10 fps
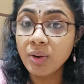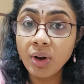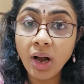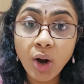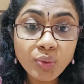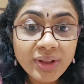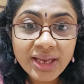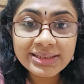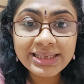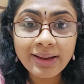How the
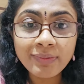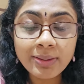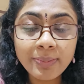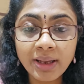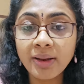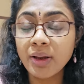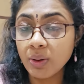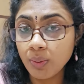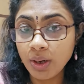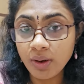exam will be?
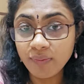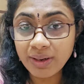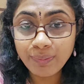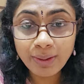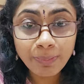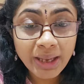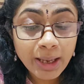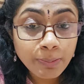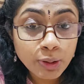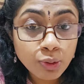Will we be
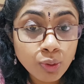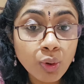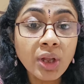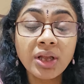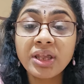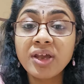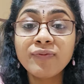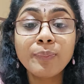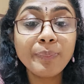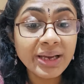able to
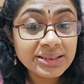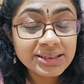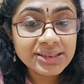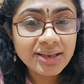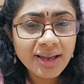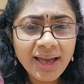give best?